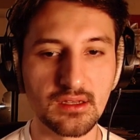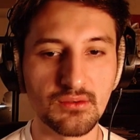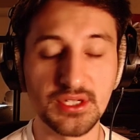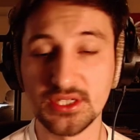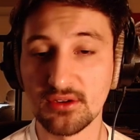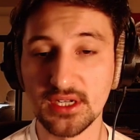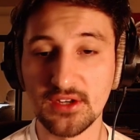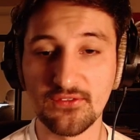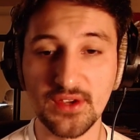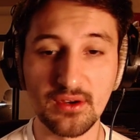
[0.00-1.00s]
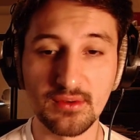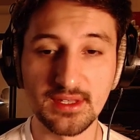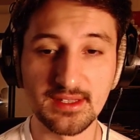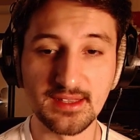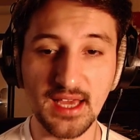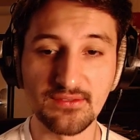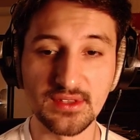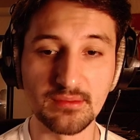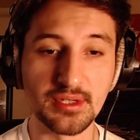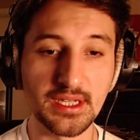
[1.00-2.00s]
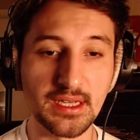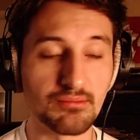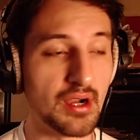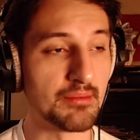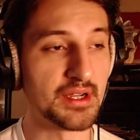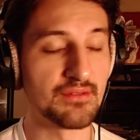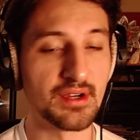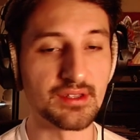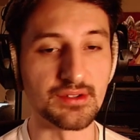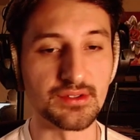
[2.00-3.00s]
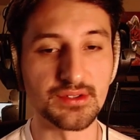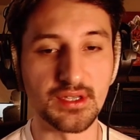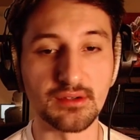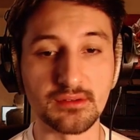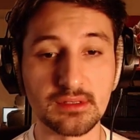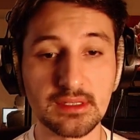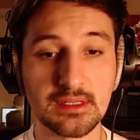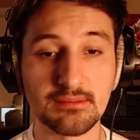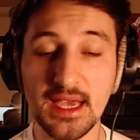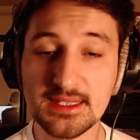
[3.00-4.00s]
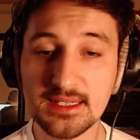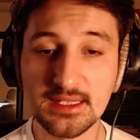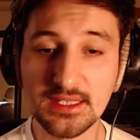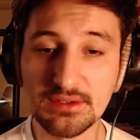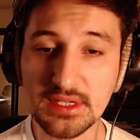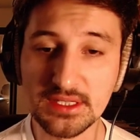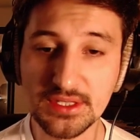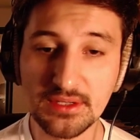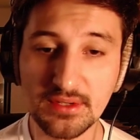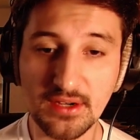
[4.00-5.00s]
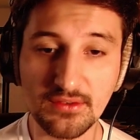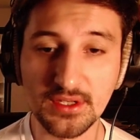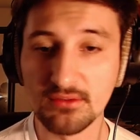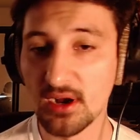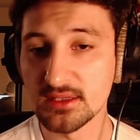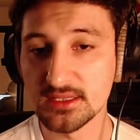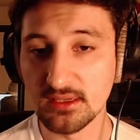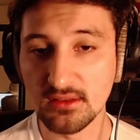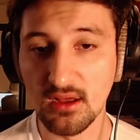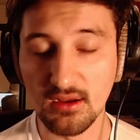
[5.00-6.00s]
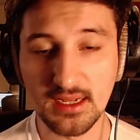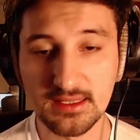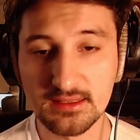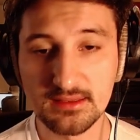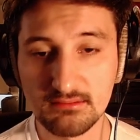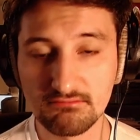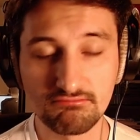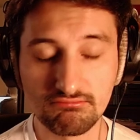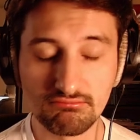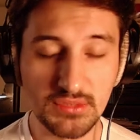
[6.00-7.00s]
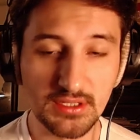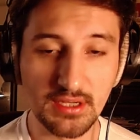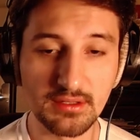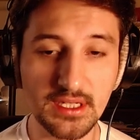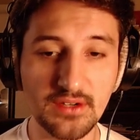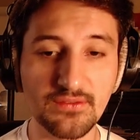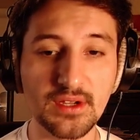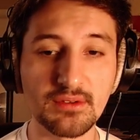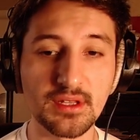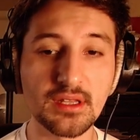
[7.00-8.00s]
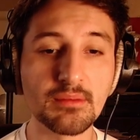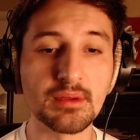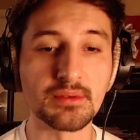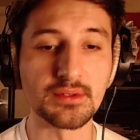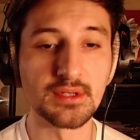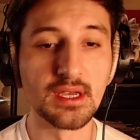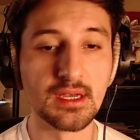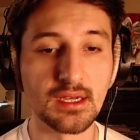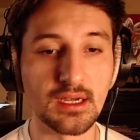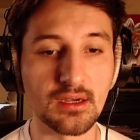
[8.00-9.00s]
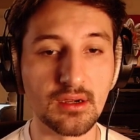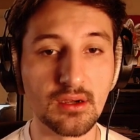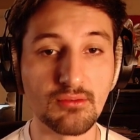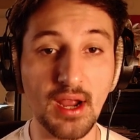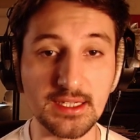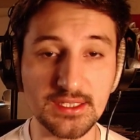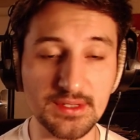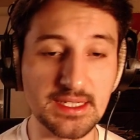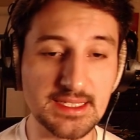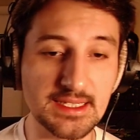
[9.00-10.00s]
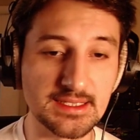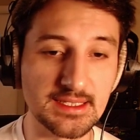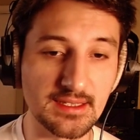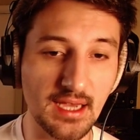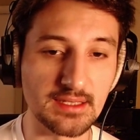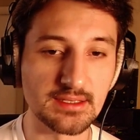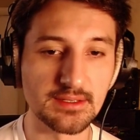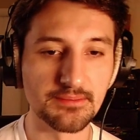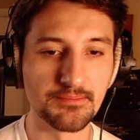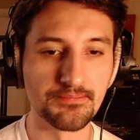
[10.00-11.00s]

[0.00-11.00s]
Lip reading: which don't interfere with the life, liberty, and property of others. So basically, you can do whatever you want so long as you don't interfere with other people's right to innocent delights.